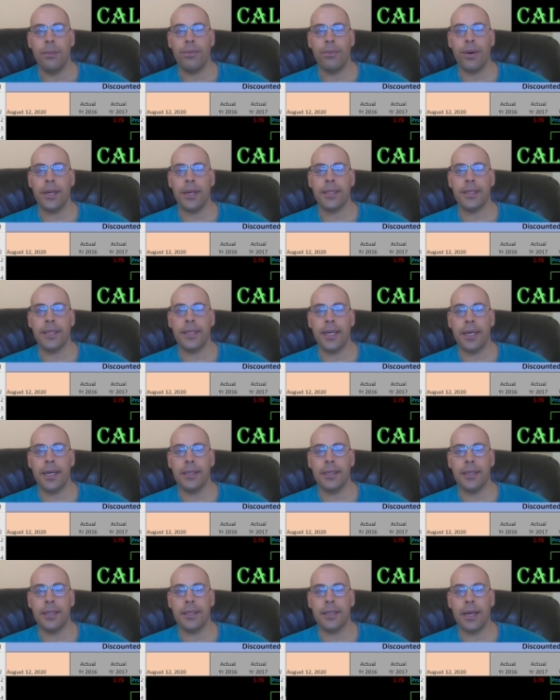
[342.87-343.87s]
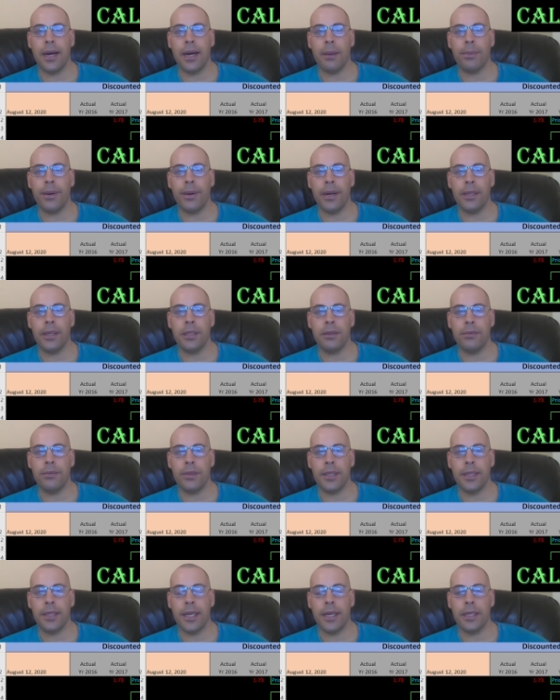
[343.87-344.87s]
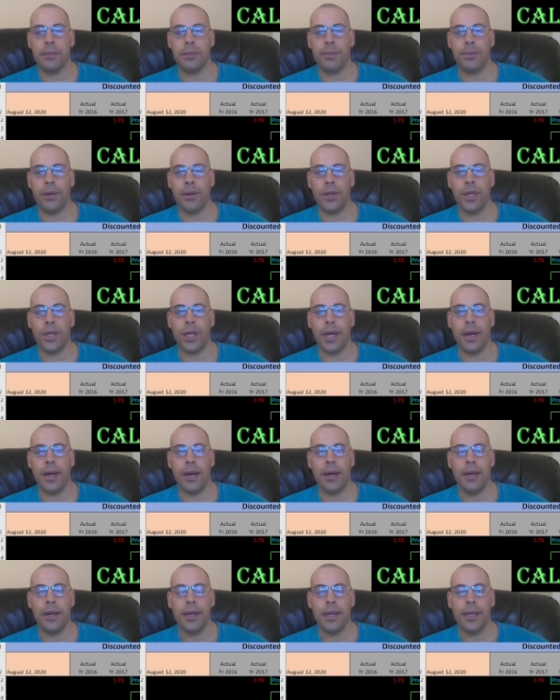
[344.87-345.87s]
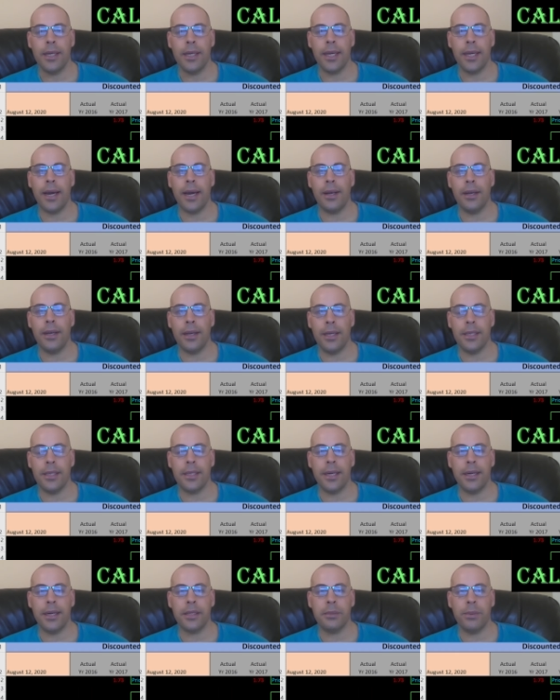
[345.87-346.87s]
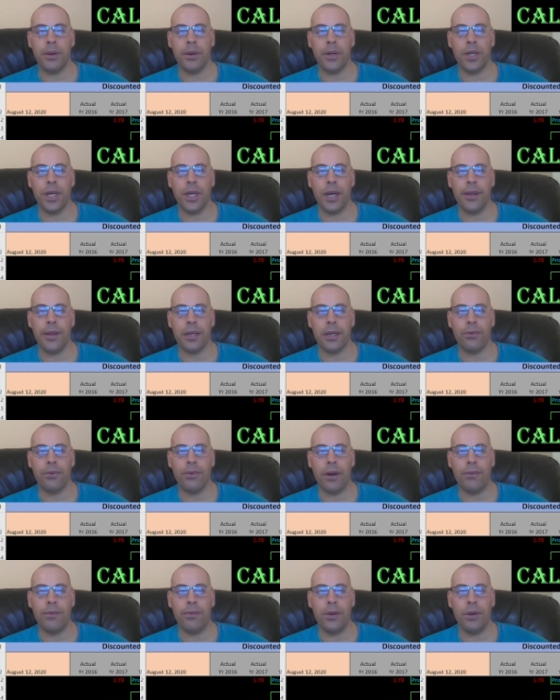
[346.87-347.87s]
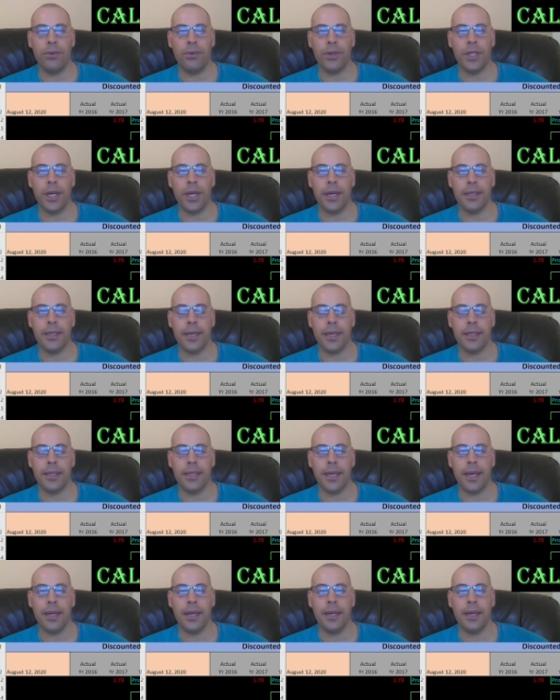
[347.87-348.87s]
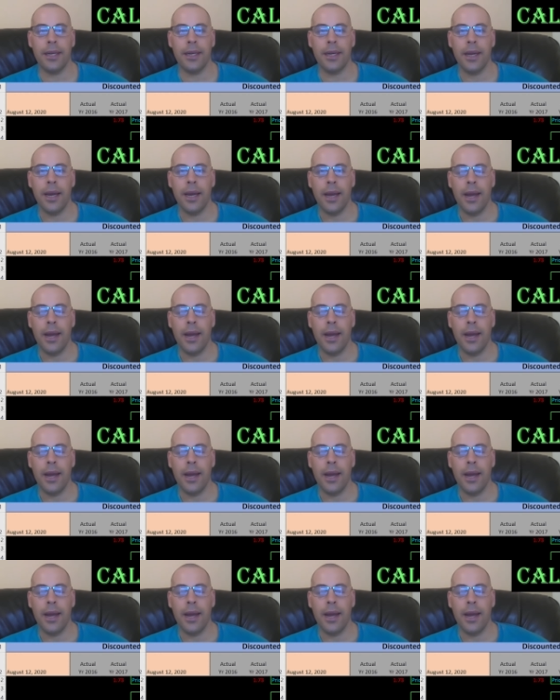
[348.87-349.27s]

Price sales is stock price over sales per share. To calculate sales per share, that's revenue over shares outstanding.